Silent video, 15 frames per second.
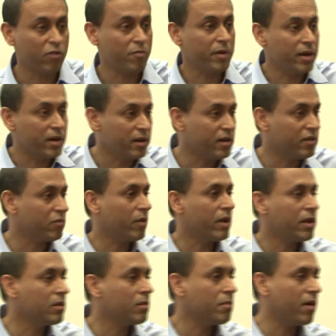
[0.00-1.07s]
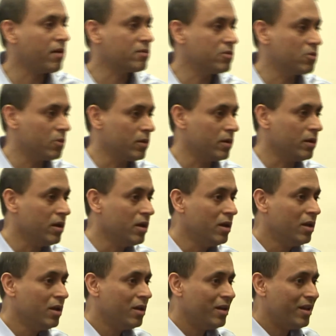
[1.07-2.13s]
for Middle East, many other parts of the world.
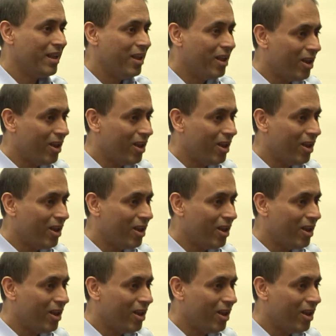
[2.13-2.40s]
A